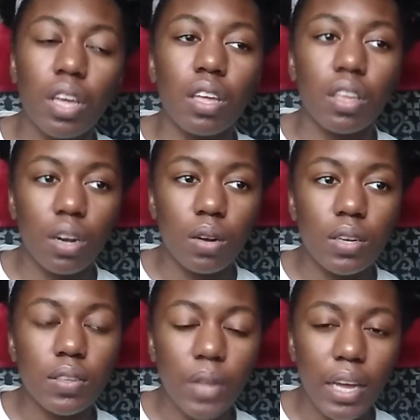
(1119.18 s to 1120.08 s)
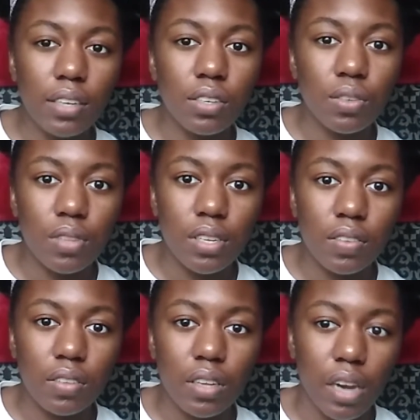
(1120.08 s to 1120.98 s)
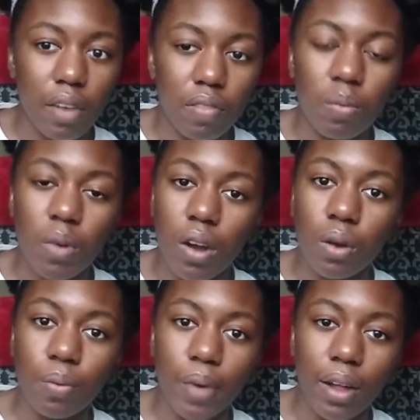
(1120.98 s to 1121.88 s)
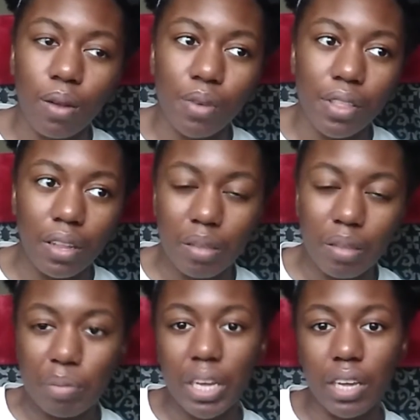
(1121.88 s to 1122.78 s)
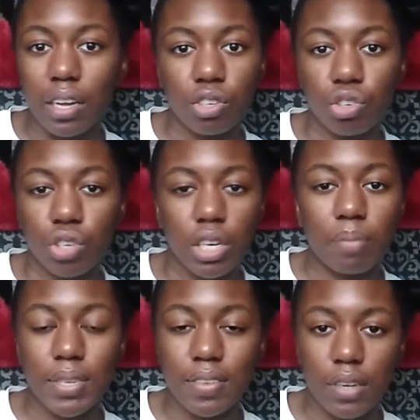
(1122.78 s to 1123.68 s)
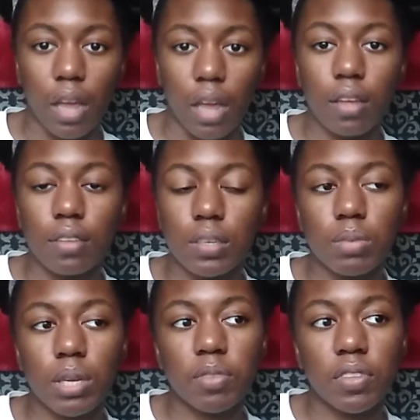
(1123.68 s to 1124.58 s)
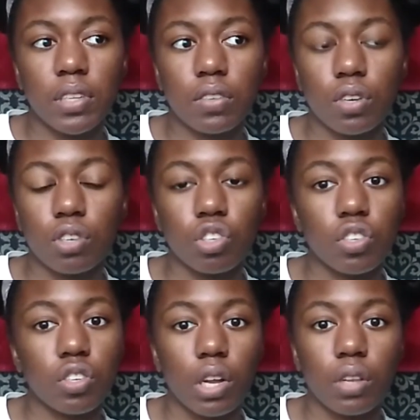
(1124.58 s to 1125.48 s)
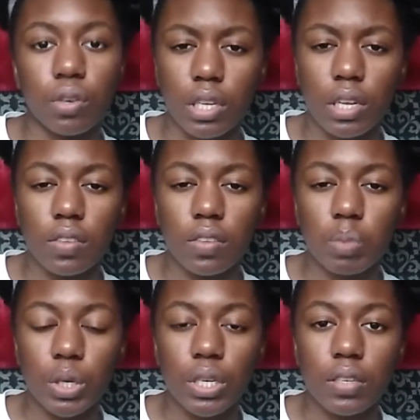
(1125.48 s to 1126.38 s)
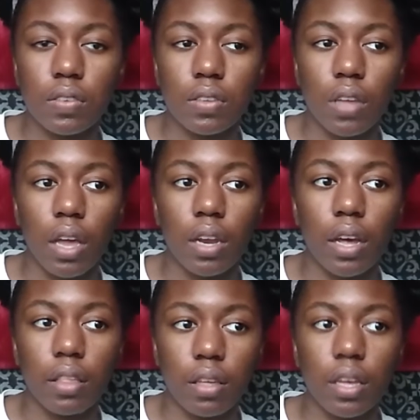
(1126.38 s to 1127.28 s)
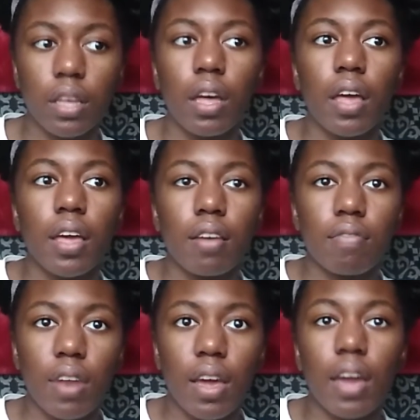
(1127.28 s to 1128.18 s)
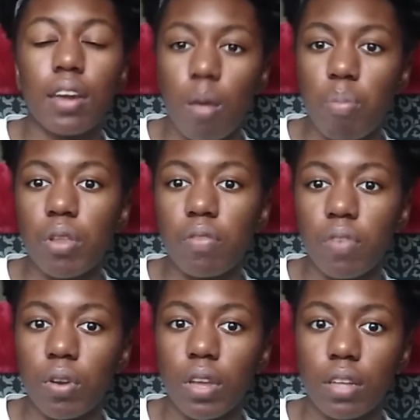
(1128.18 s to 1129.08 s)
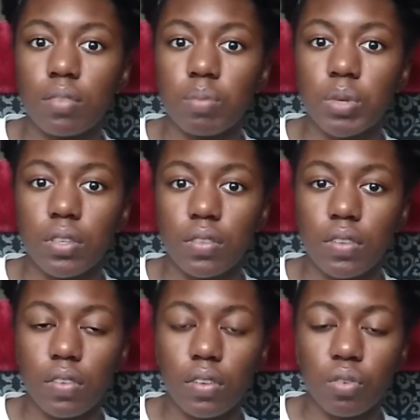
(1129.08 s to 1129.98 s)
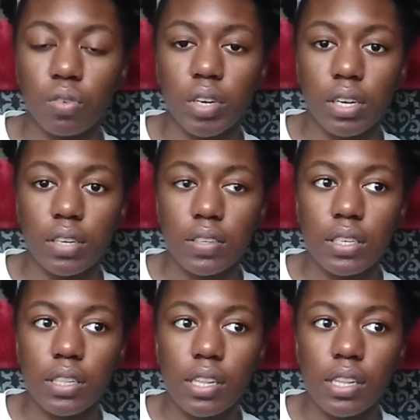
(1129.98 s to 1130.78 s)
You know, it's okay to do things and have them not go well without them being a straight-up mistake. Sometimes things are just a learning experience, and I think that I had a couple of learning experiences in 2019